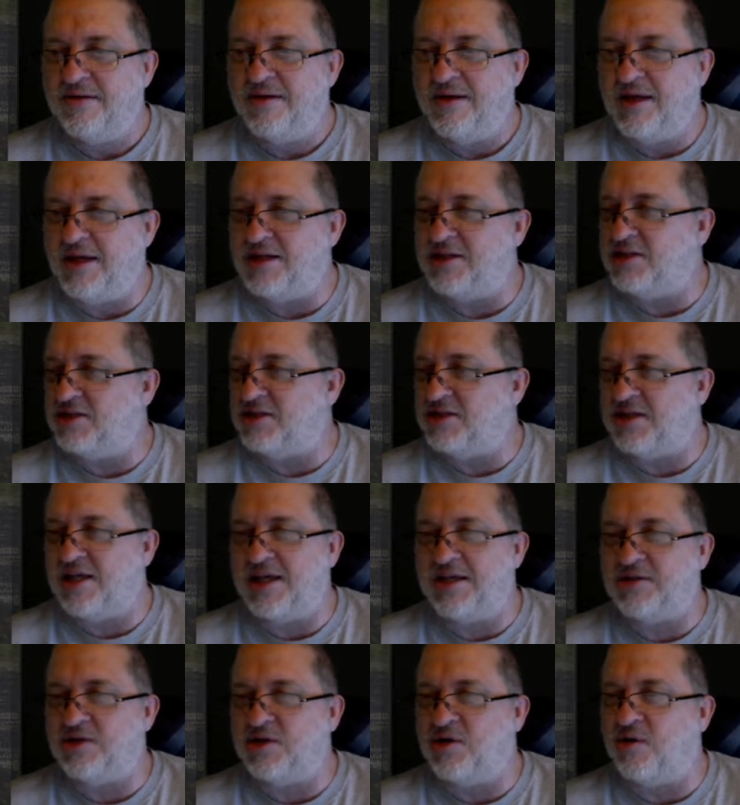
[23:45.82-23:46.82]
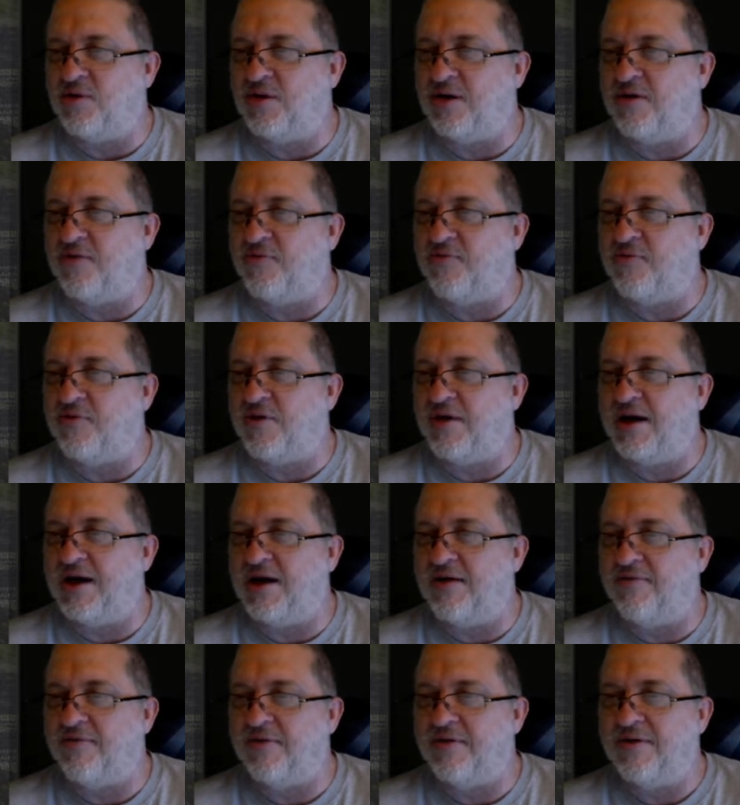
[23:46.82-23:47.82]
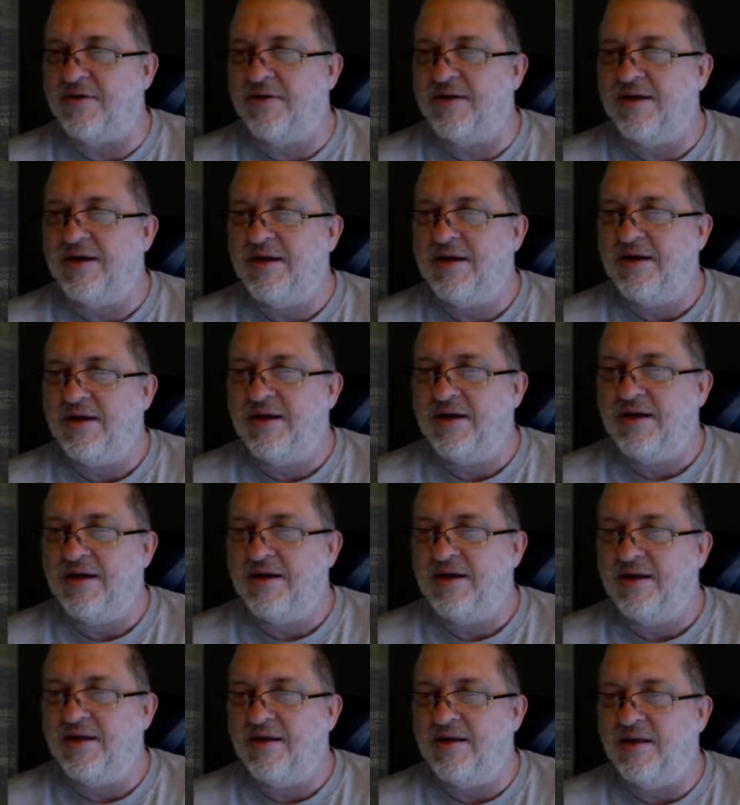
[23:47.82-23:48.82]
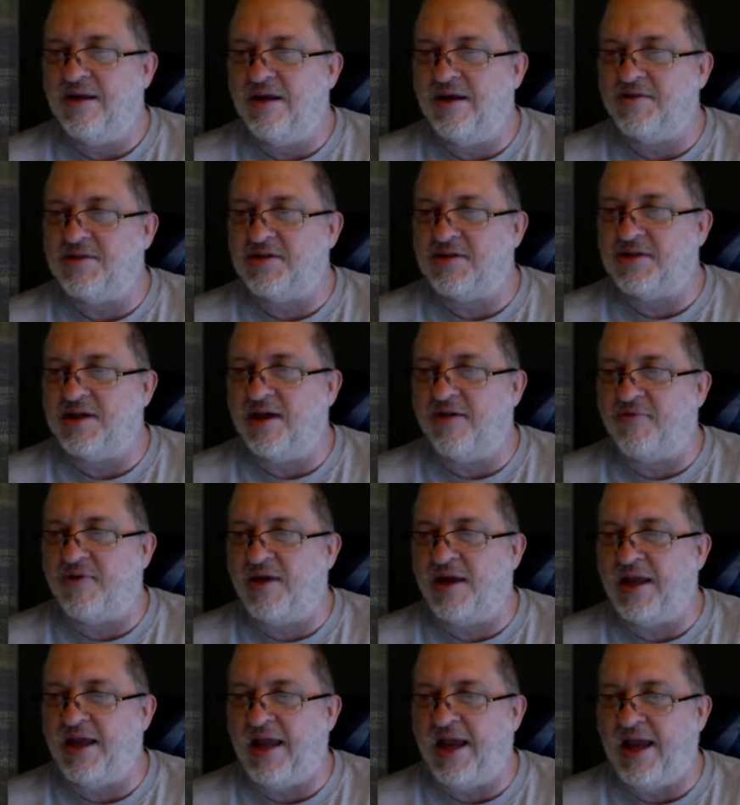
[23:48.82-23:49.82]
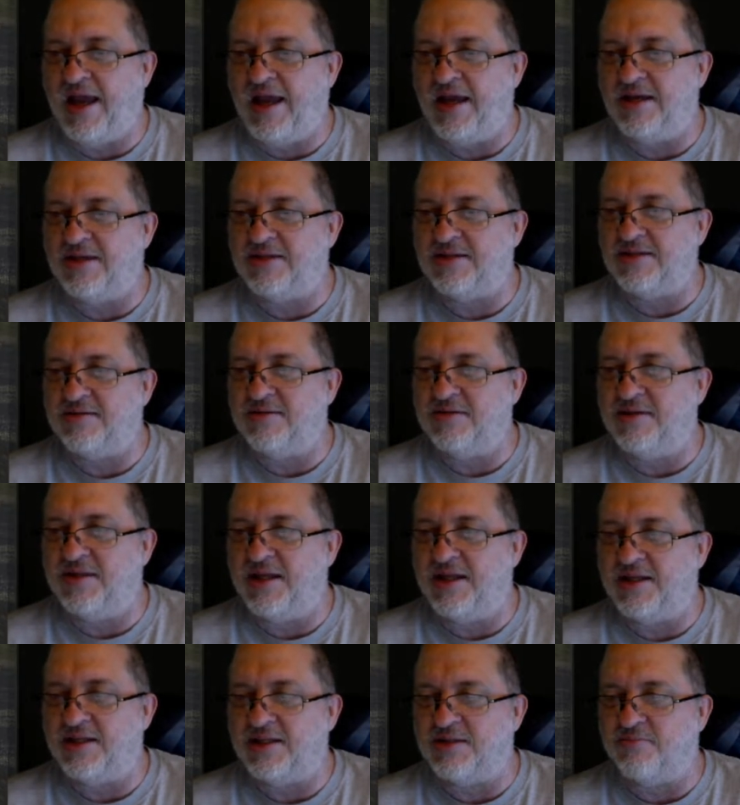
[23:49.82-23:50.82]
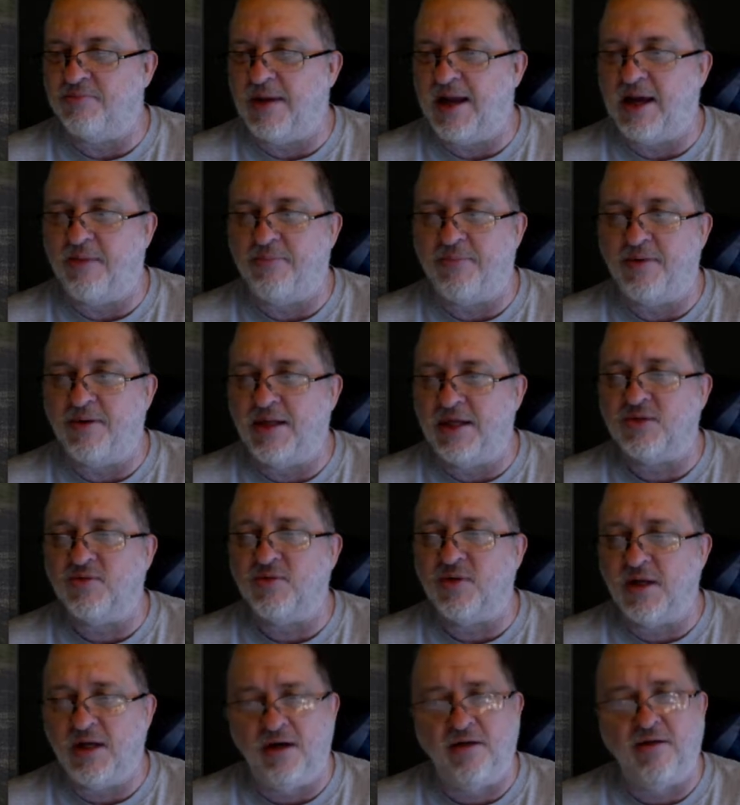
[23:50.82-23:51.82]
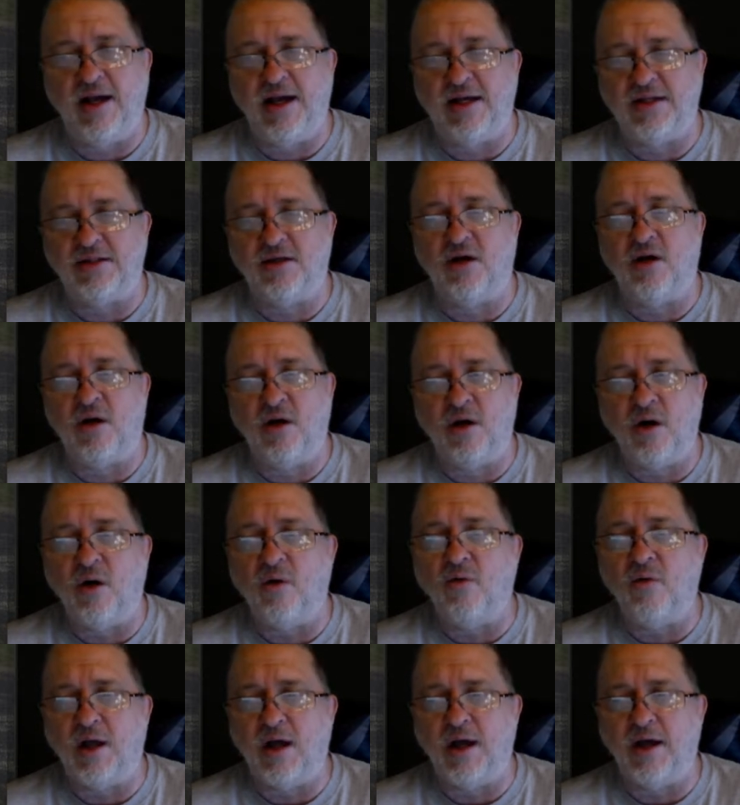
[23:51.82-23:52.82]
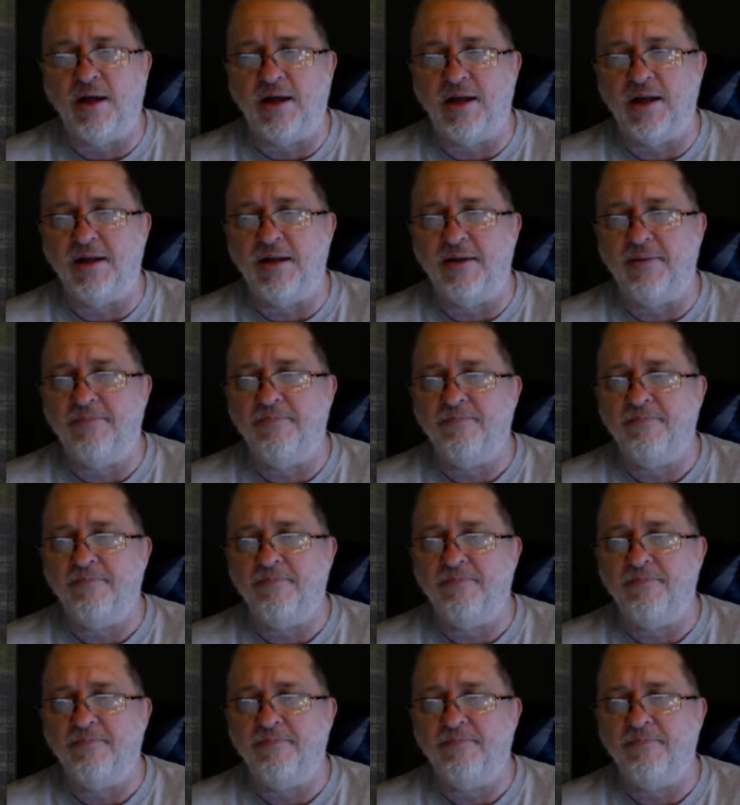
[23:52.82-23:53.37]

It just keeps going on forever, other stuff that he has in this map. And this one here has a whole lot in it